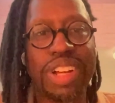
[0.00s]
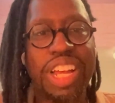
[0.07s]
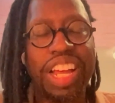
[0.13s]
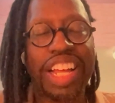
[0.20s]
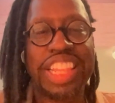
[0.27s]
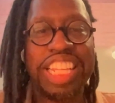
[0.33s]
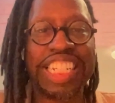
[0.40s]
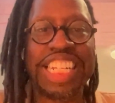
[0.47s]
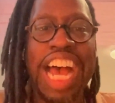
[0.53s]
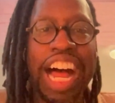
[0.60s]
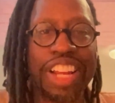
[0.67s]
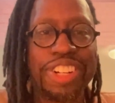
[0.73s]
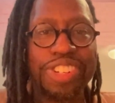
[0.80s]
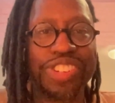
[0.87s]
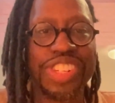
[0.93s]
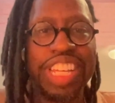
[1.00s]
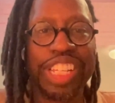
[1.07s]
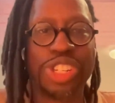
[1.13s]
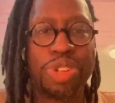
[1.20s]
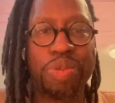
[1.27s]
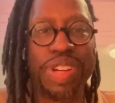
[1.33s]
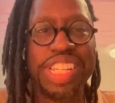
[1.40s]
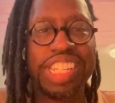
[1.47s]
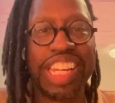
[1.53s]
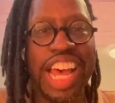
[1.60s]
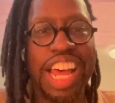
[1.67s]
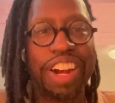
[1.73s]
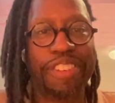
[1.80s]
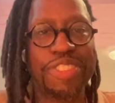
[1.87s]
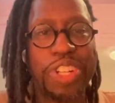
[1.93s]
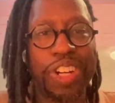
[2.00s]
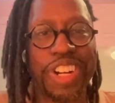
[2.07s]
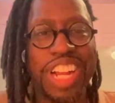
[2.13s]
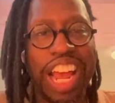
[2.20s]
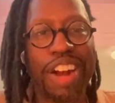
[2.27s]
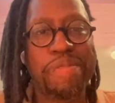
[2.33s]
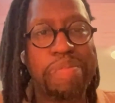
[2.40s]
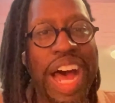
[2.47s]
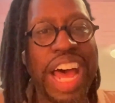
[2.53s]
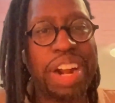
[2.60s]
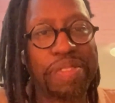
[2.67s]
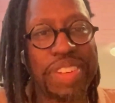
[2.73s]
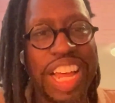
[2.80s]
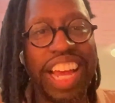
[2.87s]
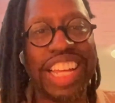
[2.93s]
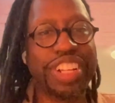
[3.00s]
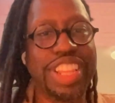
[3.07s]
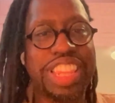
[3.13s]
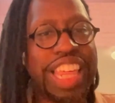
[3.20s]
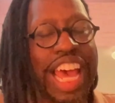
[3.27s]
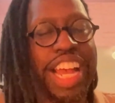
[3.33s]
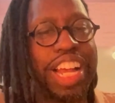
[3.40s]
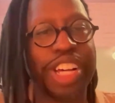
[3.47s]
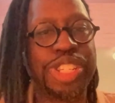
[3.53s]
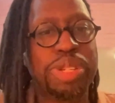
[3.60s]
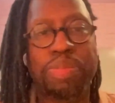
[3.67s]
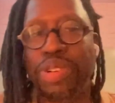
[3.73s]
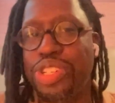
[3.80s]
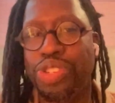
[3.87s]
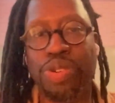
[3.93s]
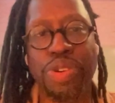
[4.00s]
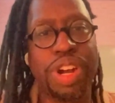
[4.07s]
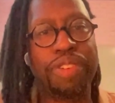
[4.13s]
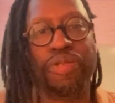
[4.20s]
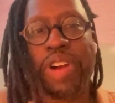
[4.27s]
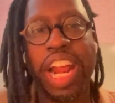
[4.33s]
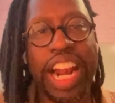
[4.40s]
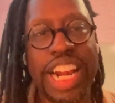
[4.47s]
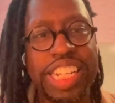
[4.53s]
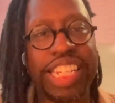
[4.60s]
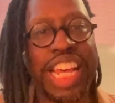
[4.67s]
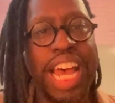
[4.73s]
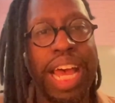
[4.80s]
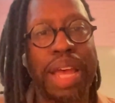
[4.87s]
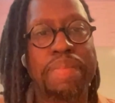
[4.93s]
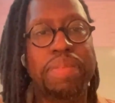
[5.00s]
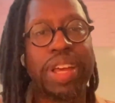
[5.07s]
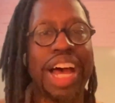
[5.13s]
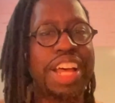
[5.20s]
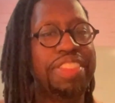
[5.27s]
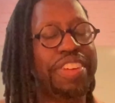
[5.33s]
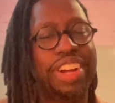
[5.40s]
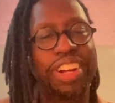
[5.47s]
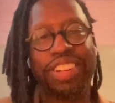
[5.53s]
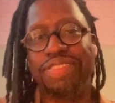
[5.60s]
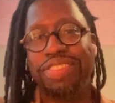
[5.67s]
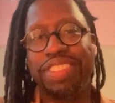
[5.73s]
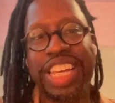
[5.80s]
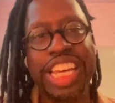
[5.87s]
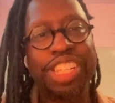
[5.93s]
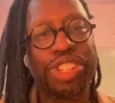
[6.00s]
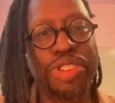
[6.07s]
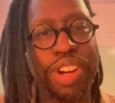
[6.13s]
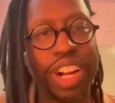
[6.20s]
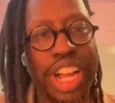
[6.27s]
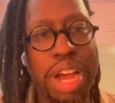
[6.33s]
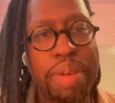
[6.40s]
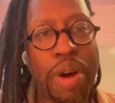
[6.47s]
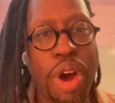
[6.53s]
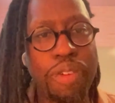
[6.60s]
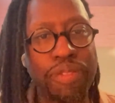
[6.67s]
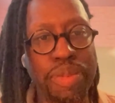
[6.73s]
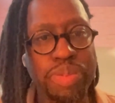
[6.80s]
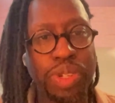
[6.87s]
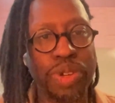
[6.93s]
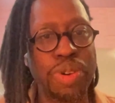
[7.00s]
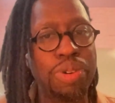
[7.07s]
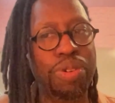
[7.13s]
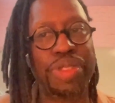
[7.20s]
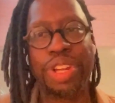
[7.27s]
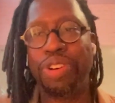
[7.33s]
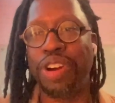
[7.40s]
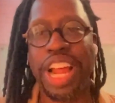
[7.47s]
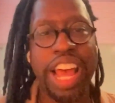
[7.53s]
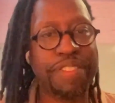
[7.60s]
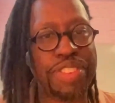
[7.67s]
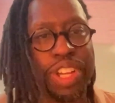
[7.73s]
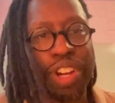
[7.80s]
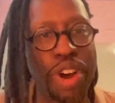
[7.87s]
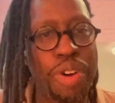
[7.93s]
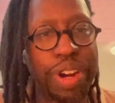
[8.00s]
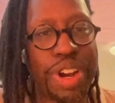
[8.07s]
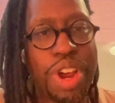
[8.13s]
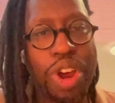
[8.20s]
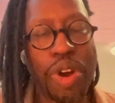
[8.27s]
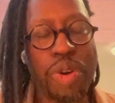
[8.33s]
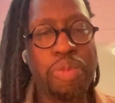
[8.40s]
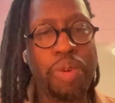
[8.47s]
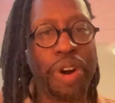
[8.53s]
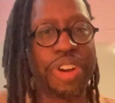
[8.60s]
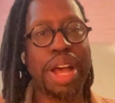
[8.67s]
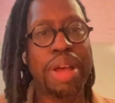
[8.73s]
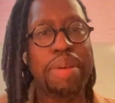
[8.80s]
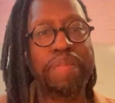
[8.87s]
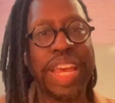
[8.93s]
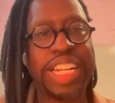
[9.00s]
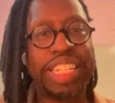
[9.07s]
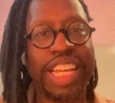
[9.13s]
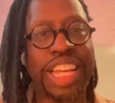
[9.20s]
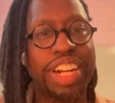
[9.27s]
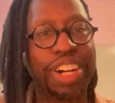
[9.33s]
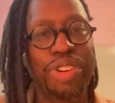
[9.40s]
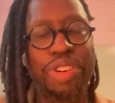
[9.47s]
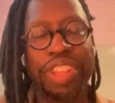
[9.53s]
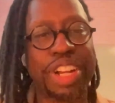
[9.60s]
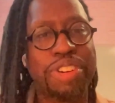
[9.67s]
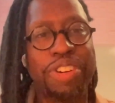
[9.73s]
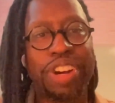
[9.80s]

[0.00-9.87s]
the dollars get squeezed out of your kind of bottom line. That customer is going to run out of time. Their kid's going to come home from school. They're going to have to go and work, make dinner, or they're going to